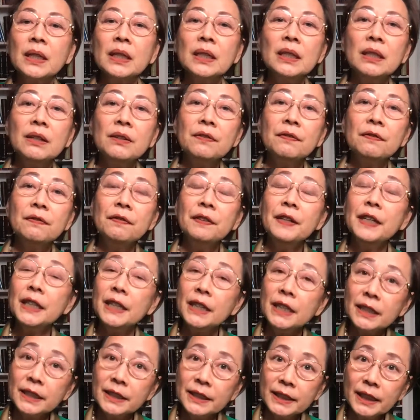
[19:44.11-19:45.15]
The
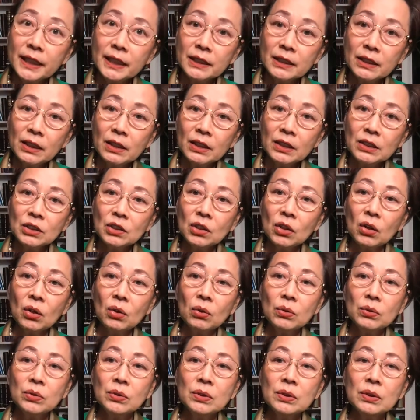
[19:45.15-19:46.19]
fitness center is
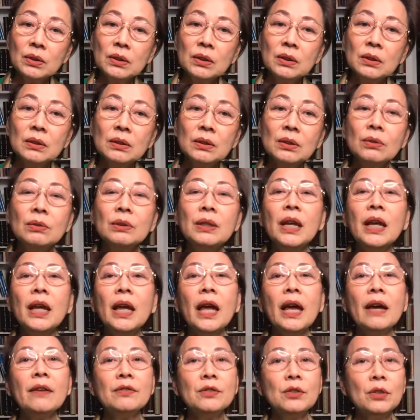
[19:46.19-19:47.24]
closed, so they
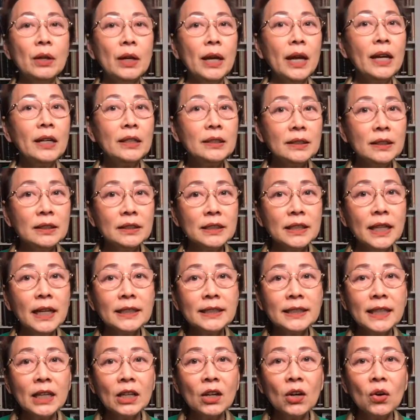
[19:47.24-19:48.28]
have to
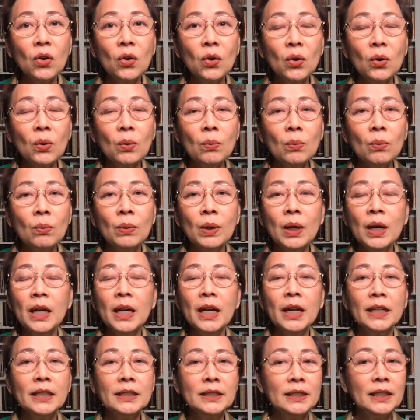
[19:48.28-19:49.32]
exercise at home.
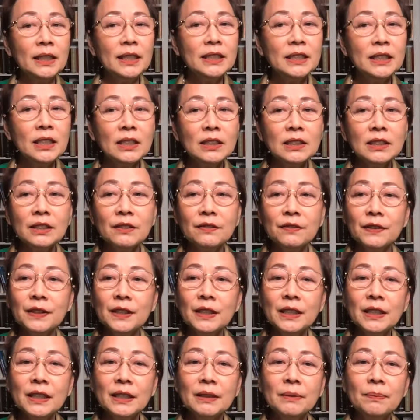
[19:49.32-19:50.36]
It's a little
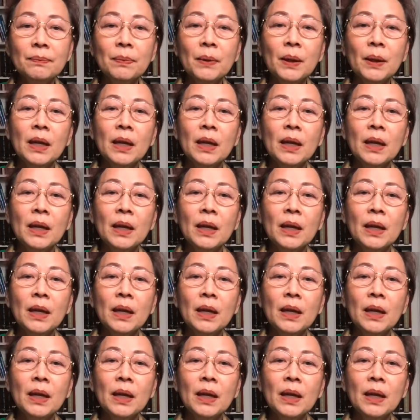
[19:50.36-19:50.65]
different.